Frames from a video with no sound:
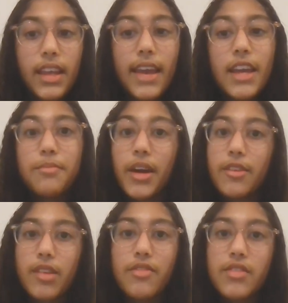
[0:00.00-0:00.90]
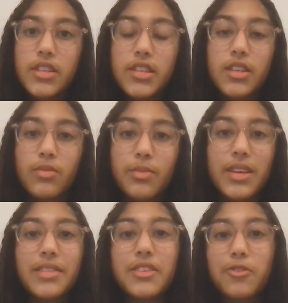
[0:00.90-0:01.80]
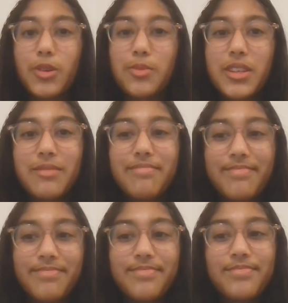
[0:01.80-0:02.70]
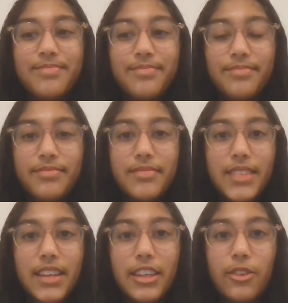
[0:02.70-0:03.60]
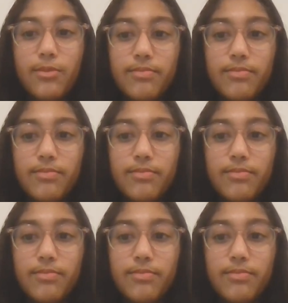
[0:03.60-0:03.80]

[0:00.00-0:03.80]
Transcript: And my references will be in the description. Thank you.